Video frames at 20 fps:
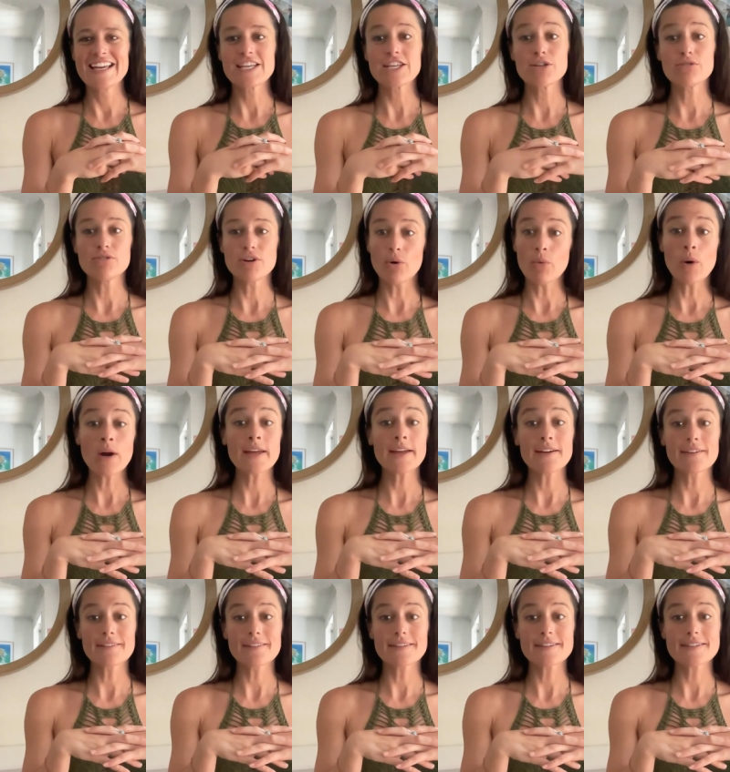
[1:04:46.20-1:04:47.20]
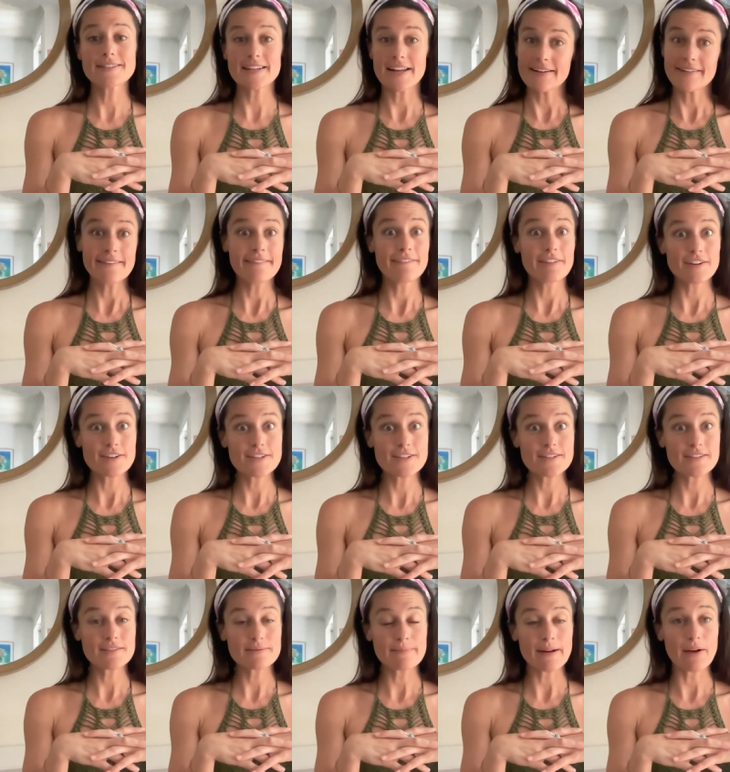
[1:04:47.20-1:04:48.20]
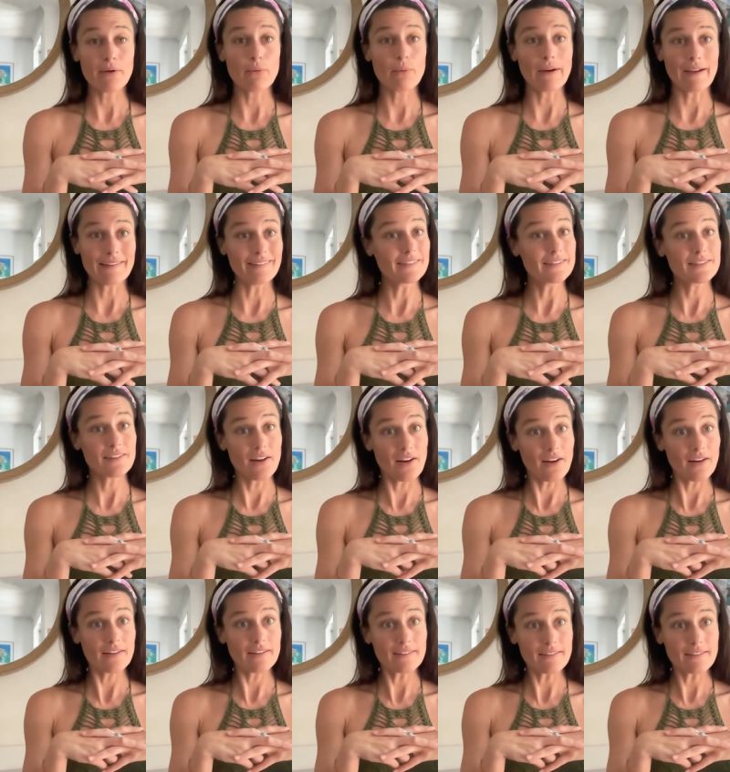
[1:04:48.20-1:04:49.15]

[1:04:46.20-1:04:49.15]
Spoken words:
you don't want to hear the extended version of my whale songs?